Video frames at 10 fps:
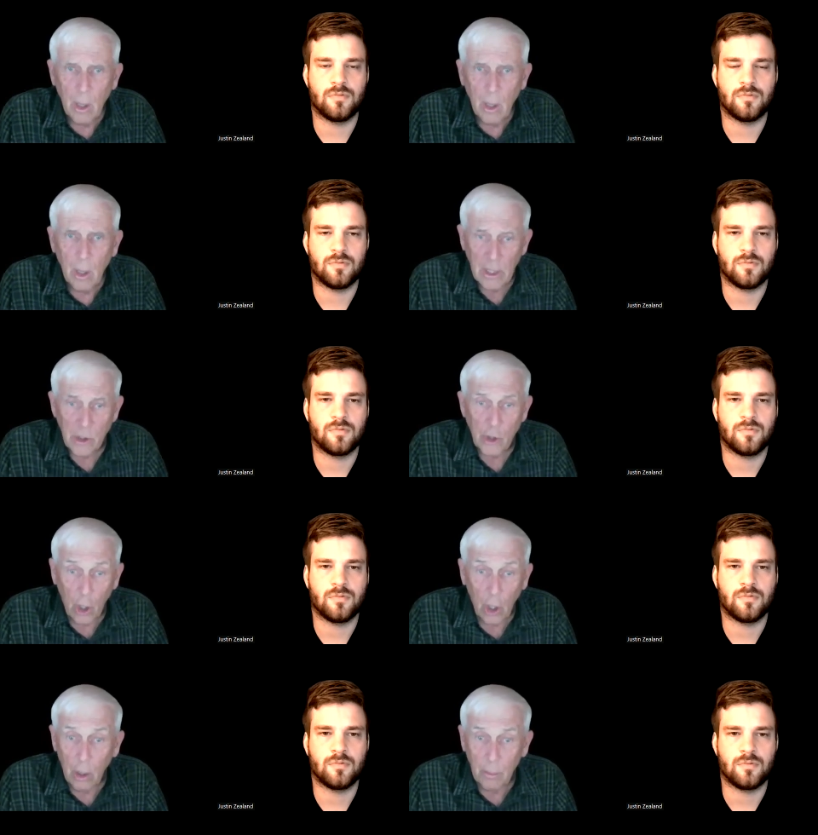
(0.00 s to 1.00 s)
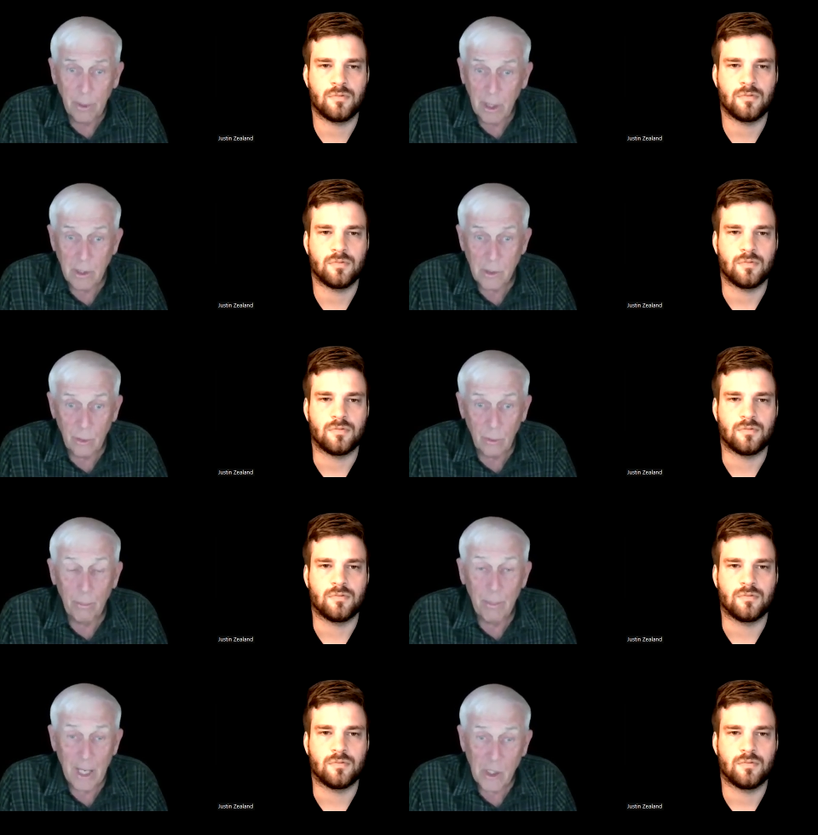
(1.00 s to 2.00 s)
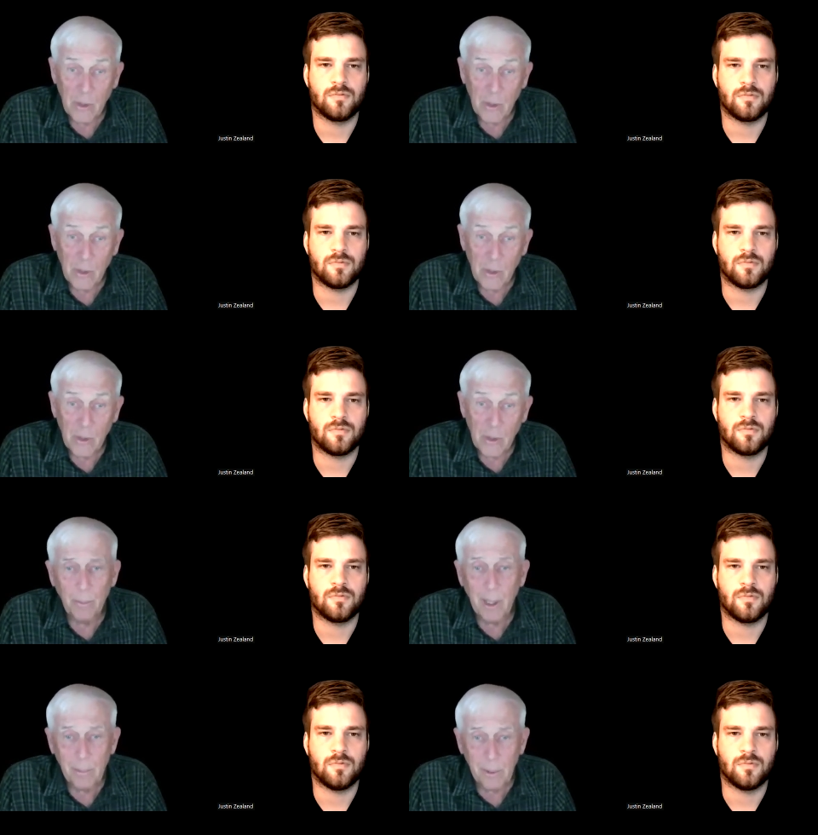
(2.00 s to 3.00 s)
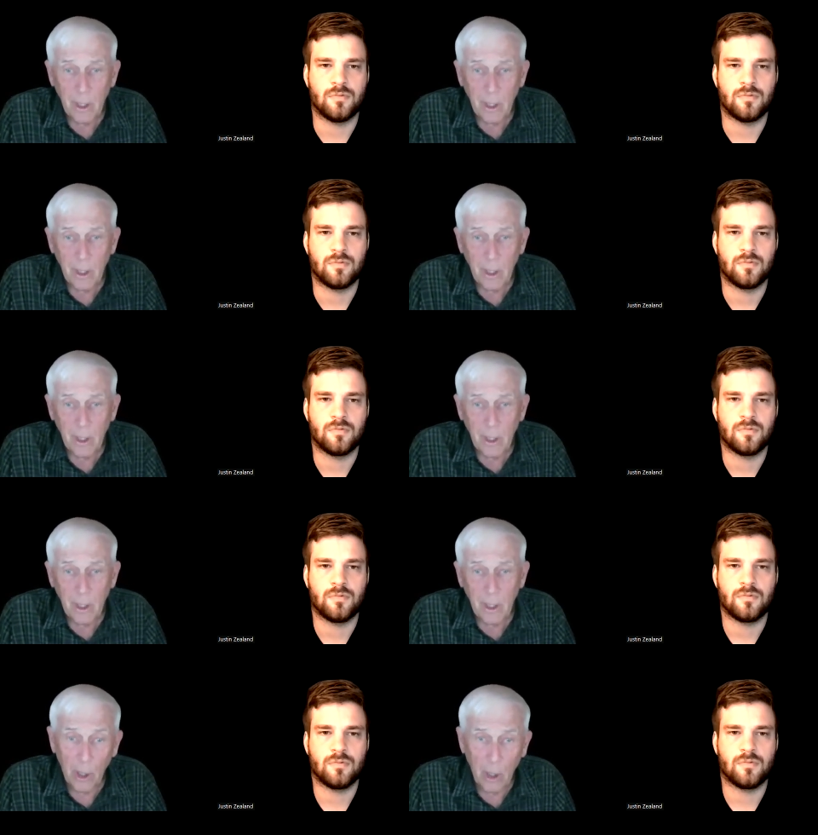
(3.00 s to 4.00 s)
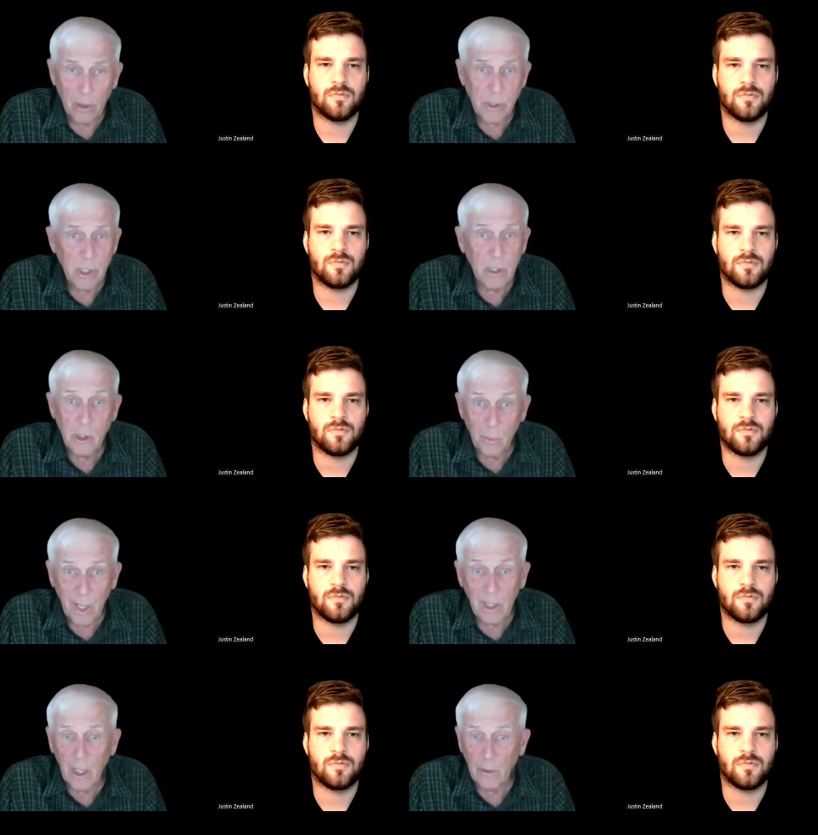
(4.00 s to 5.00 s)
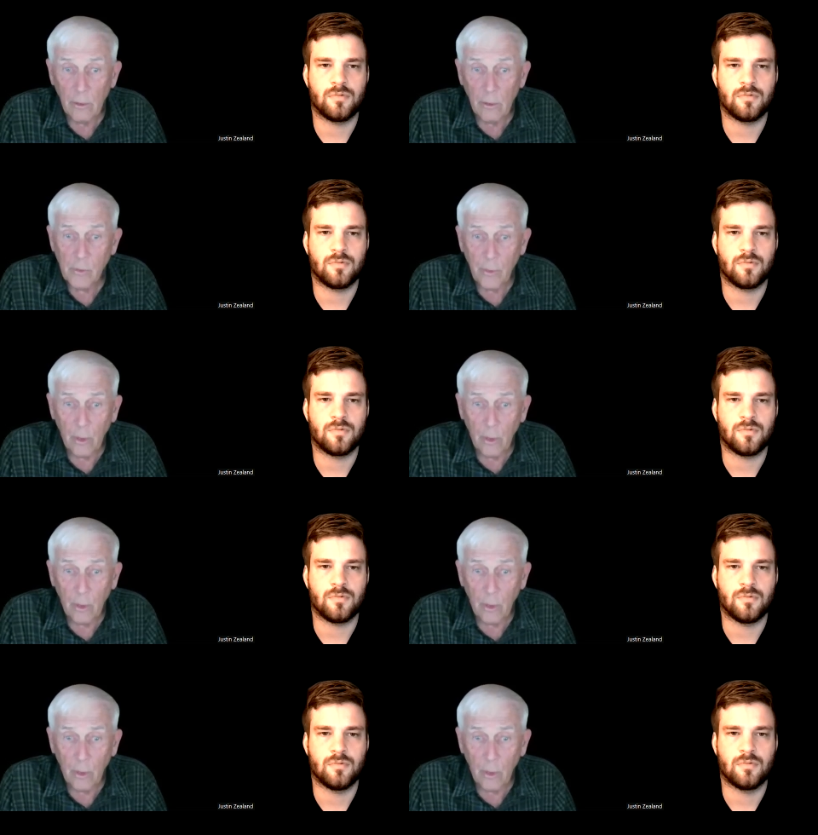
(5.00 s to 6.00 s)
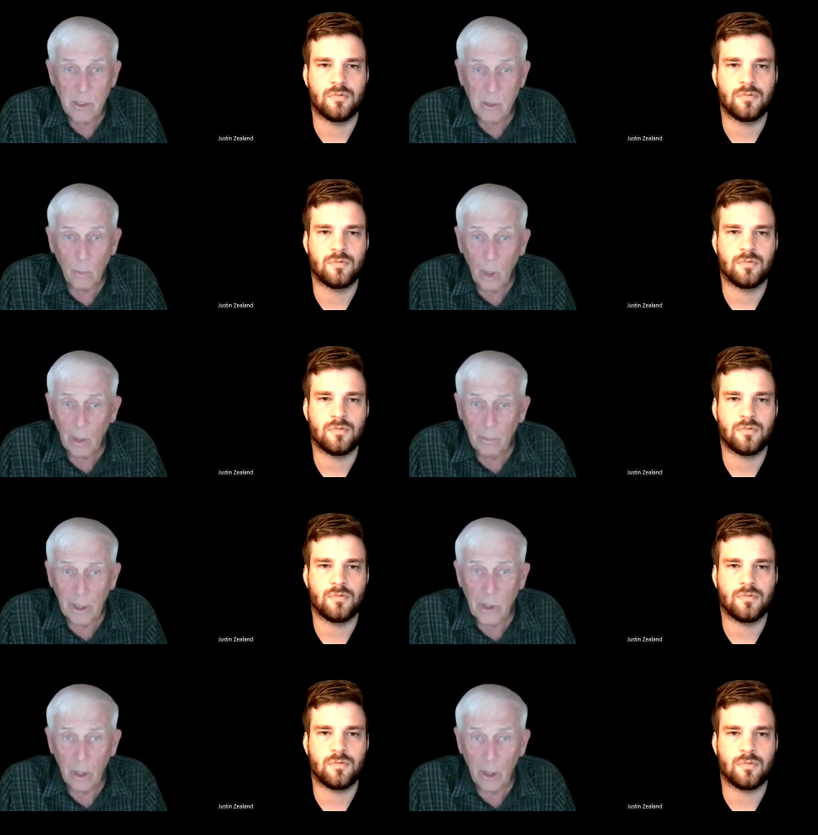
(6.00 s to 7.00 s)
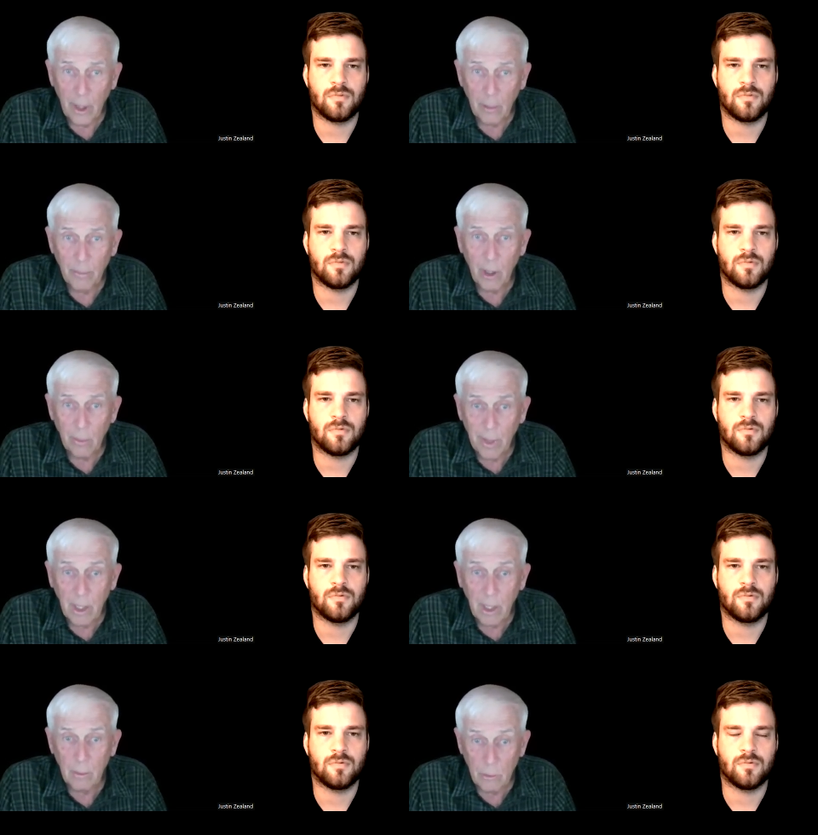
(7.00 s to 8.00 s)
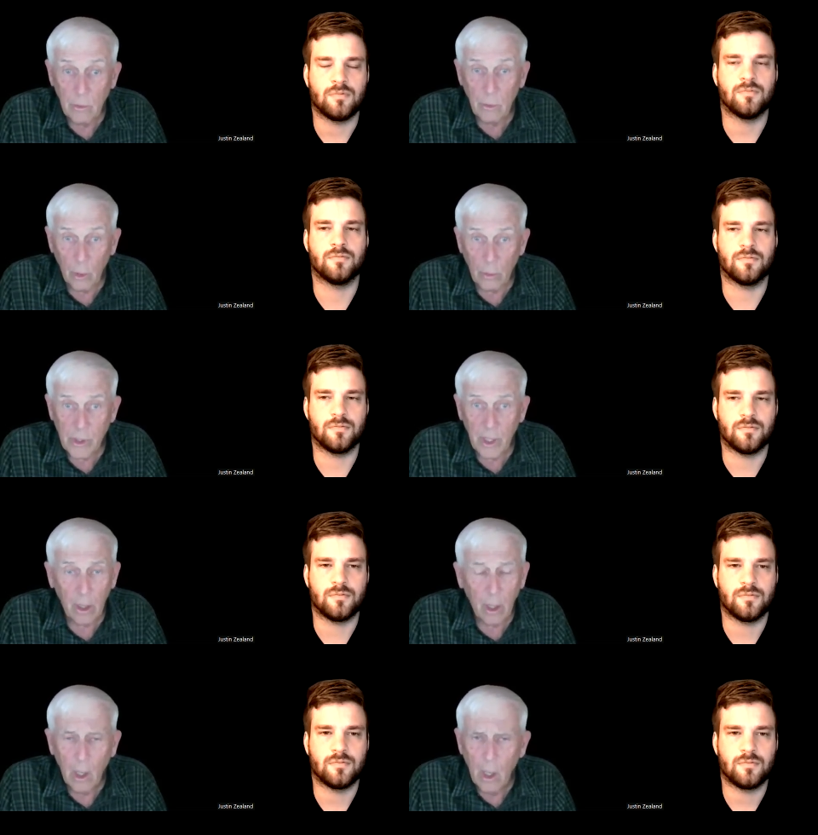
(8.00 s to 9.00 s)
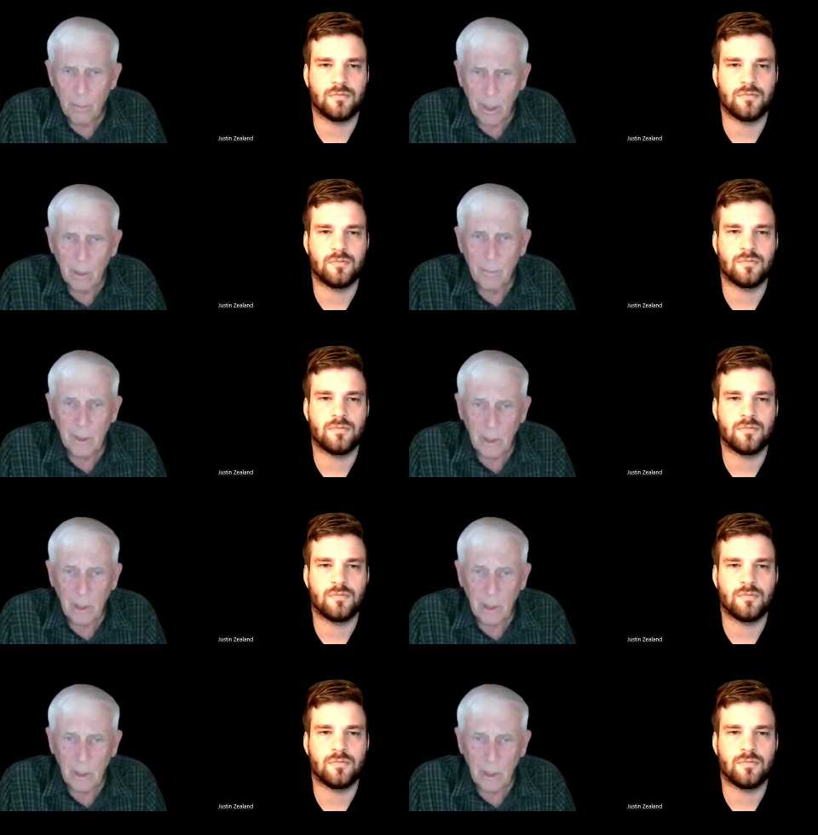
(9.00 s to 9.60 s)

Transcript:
Speaker 1: he, his job is to mess with the church. The people are going to the bars. He's already got those folks. He doesn't work much on them. They're already coasting. But but